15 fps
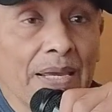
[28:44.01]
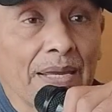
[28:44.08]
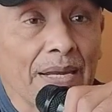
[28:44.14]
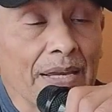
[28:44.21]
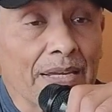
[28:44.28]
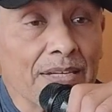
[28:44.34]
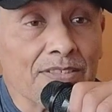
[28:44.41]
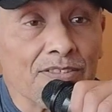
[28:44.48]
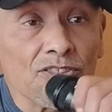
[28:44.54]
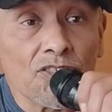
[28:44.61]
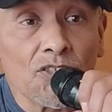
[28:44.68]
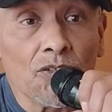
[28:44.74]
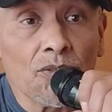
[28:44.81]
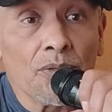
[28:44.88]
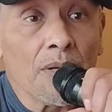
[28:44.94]
And I guess
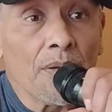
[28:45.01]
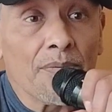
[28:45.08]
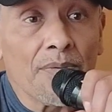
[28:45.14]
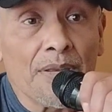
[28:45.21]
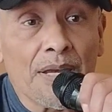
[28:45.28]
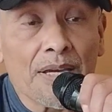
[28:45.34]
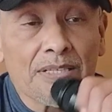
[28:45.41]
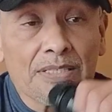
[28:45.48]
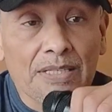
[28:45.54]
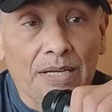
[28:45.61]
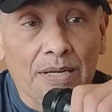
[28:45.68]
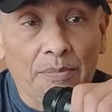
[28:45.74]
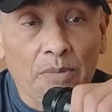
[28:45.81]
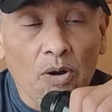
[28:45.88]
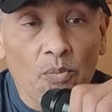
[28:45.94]
until the next
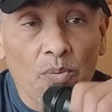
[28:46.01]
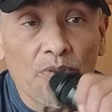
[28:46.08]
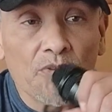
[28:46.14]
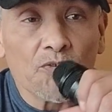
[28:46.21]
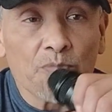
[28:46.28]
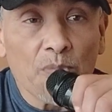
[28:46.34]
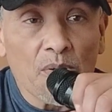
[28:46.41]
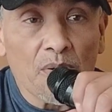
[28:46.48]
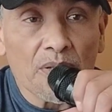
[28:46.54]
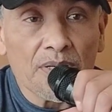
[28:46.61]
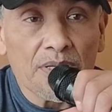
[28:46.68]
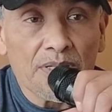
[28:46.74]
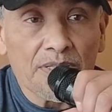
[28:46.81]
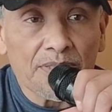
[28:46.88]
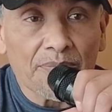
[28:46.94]
time on When the Smoke
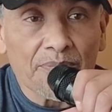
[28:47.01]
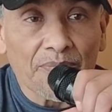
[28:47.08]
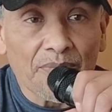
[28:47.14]
Clears,